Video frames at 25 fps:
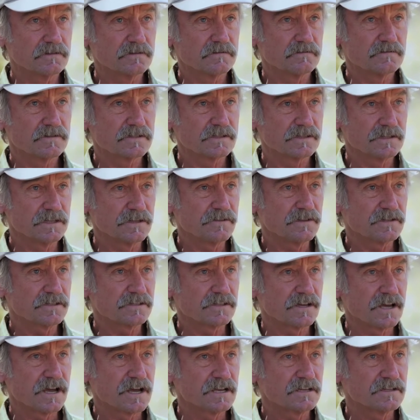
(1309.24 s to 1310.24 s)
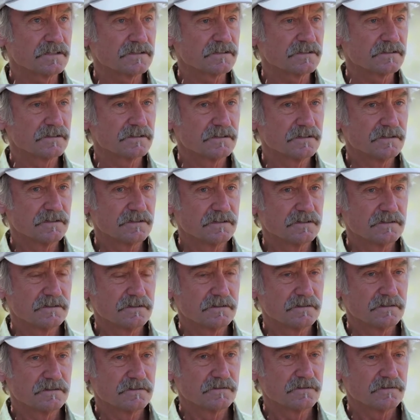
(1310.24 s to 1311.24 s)
synthesized
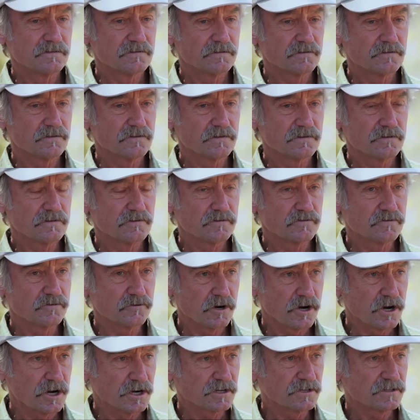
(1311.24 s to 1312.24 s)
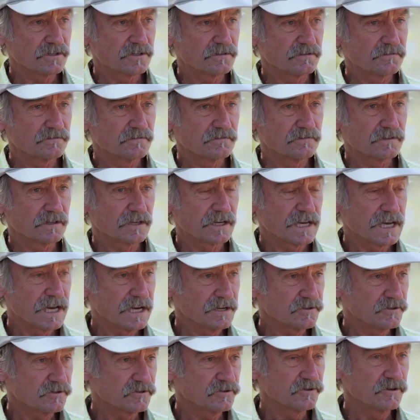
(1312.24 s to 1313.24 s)
drugs,
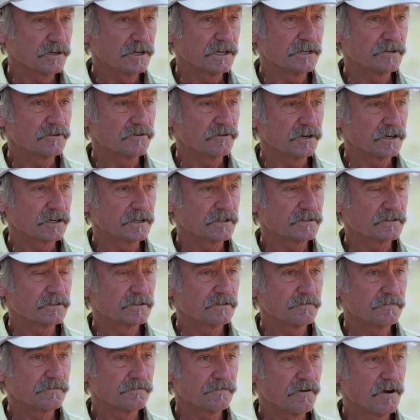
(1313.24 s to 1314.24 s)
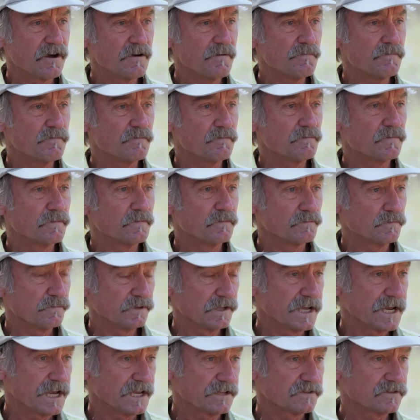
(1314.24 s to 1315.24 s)
cancer-treating drugs, from
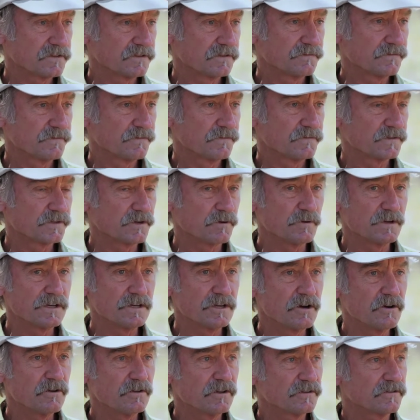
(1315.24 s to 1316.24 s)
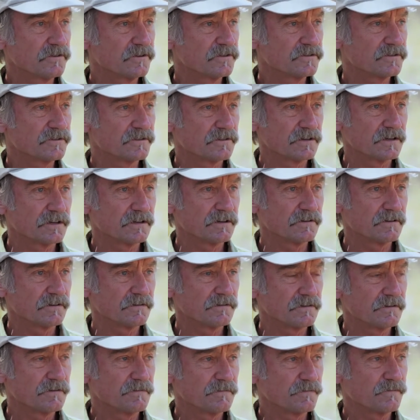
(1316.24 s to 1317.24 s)
plants. So we know that there's,
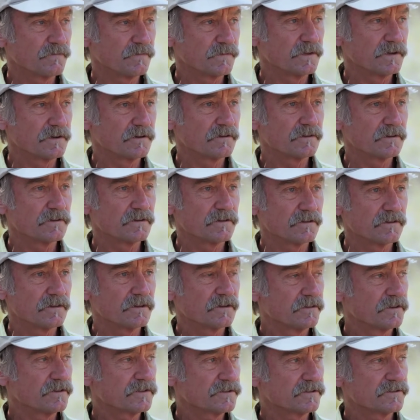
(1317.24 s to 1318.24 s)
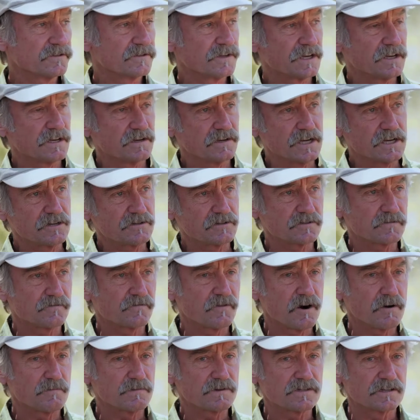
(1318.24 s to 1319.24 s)
this is nature's
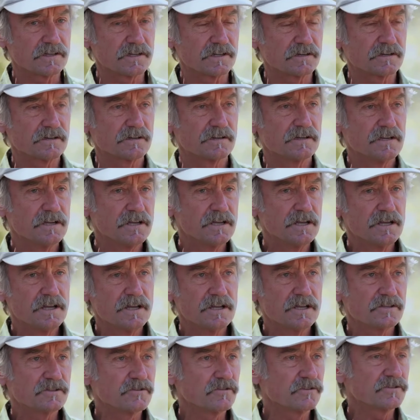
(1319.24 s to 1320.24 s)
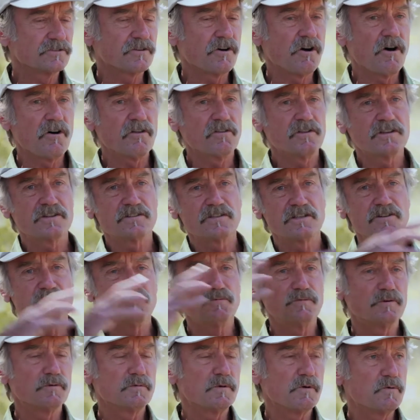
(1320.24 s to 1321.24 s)
pharmacy here. So there's all these
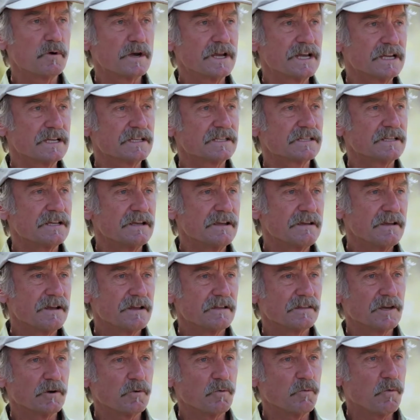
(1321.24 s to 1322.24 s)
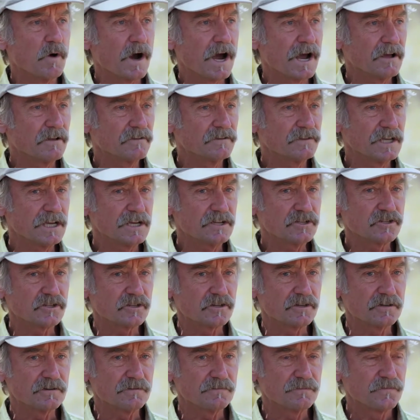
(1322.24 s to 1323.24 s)
innumerable ways that wild
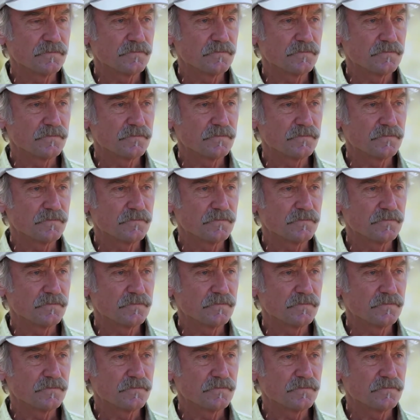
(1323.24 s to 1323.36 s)
nature